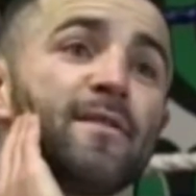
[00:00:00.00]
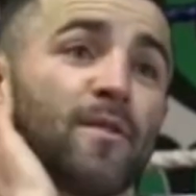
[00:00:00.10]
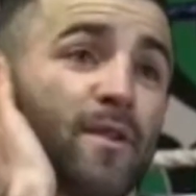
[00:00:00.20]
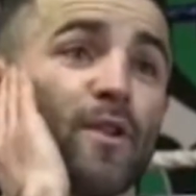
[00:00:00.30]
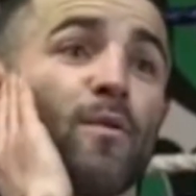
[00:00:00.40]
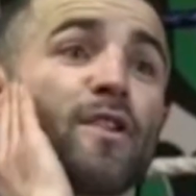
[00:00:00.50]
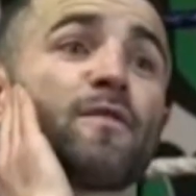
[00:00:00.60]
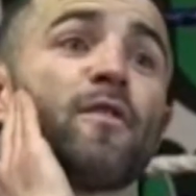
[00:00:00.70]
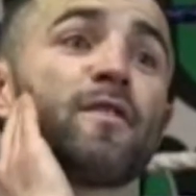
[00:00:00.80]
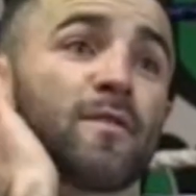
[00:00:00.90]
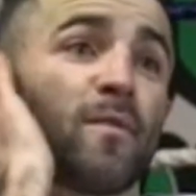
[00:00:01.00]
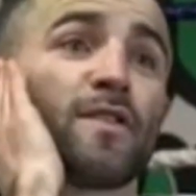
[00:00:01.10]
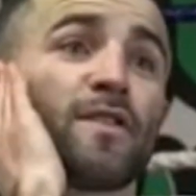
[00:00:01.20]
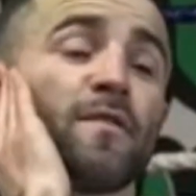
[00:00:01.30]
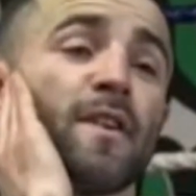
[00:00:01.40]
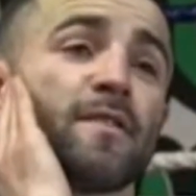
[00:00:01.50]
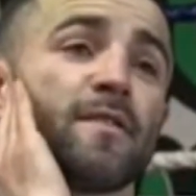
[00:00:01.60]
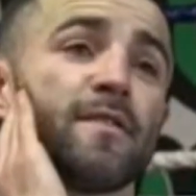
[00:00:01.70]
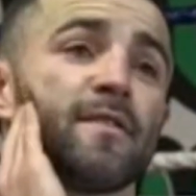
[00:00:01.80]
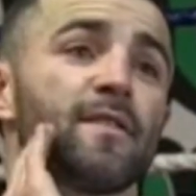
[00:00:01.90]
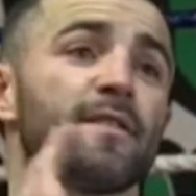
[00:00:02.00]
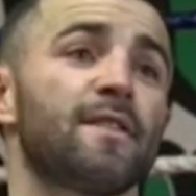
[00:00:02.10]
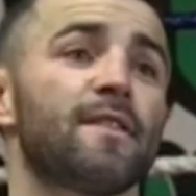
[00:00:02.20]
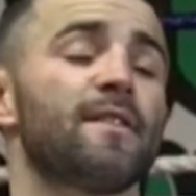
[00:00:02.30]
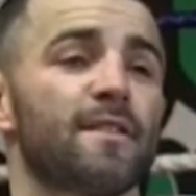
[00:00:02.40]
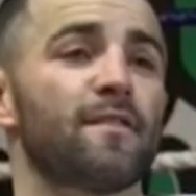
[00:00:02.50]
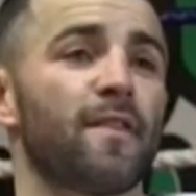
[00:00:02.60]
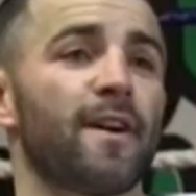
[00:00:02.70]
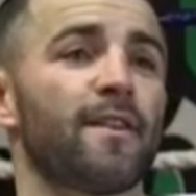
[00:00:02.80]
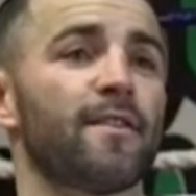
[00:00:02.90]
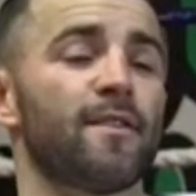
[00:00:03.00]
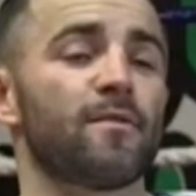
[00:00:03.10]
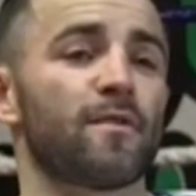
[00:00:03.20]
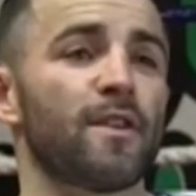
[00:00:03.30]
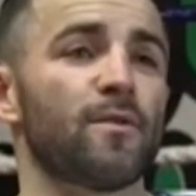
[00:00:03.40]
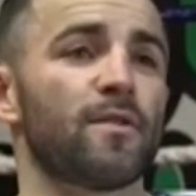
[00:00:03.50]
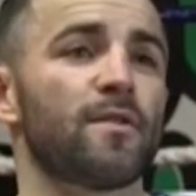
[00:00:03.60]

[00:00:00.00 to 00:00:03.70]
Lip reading: When I do watch fights, I watch Chavez, father, you know, he's very good.